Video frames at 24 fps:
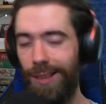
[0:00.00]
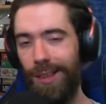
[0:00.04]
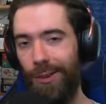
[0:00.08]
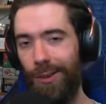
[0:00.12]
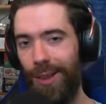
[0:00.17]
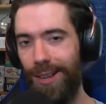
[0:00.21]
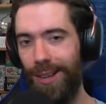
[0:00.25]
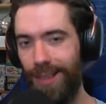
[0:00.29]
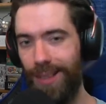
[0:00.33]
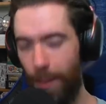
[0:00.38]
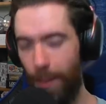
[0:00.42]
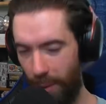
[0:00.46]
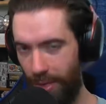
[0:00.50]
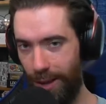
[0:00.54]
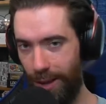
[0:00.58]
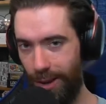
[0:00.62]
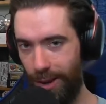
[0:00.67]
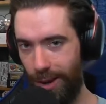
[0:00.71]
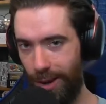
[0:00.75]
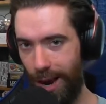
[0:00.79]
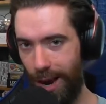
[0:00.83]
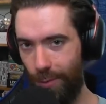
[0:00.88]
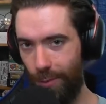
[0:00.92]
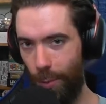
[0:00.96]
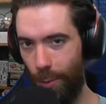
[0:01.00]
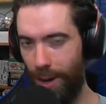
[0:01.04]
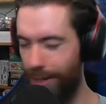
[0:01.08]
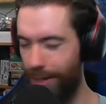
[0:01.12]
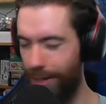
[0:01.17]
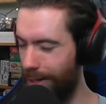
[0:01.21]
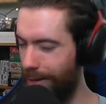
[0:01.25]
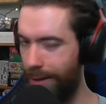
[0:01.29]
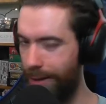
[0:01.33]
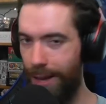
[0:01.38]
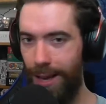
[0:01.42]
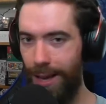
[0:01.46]
Until next time, thank you guys for
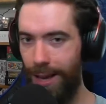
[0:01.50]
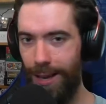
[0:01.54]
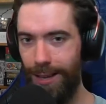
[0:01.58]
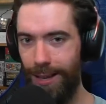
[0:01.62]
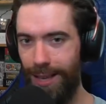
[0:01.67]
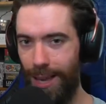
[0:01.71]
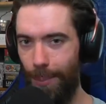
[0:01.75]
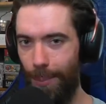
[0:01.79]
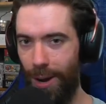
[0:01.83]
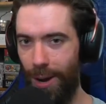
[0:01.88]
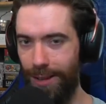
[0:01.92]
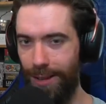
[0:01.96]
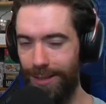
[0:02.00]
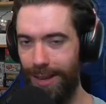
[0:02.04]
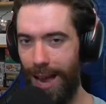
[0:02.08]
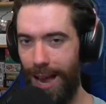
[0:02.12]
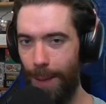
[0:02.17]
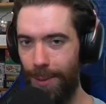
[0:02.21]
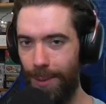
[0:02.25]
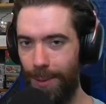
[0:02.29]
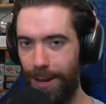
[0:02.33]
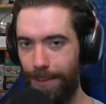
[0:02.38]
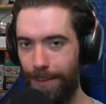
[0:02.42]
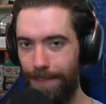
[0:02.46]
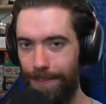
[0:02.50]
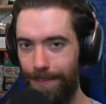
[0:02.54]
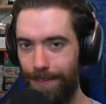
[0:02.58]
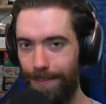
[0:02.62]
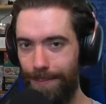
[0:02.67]
watching. Keep on snapping.